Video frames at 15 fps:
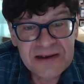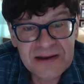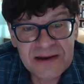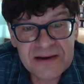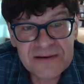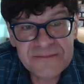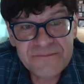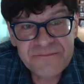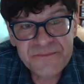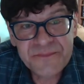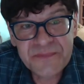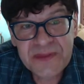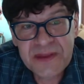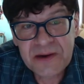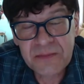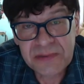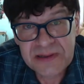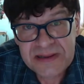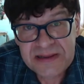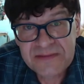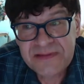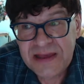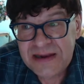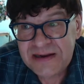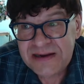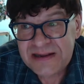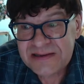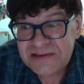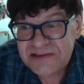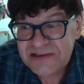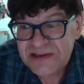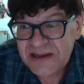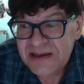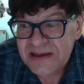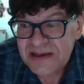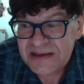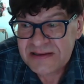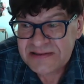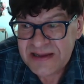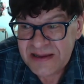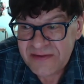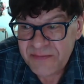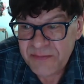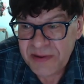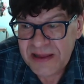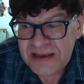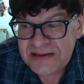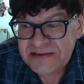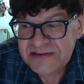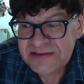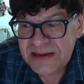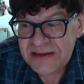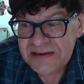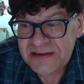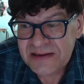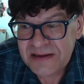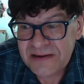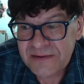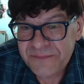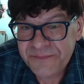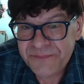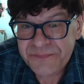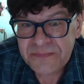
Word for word: of their belief that it is a safe place, and um,